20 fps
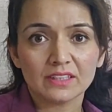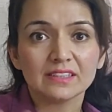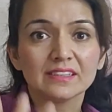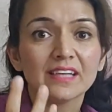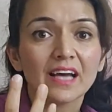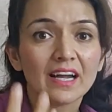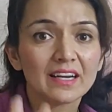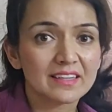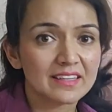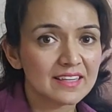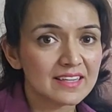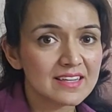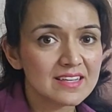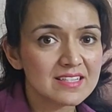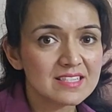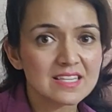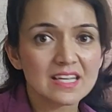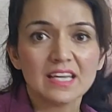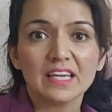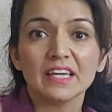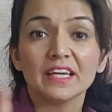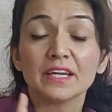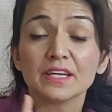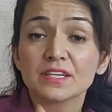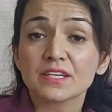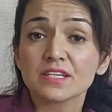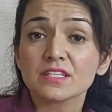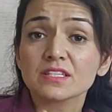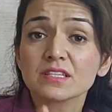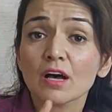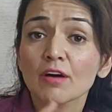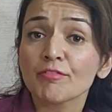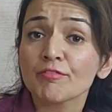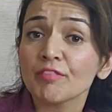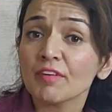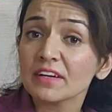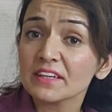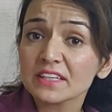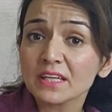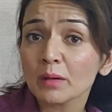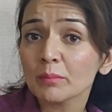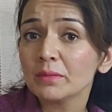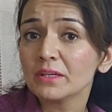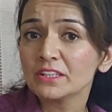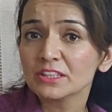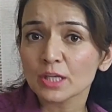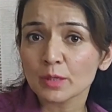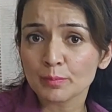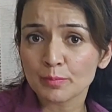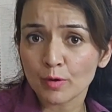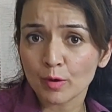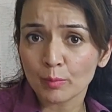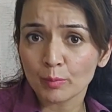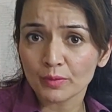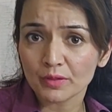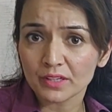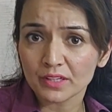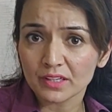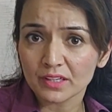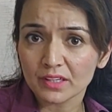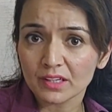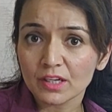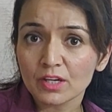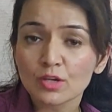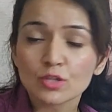That is, it is a fundamental property.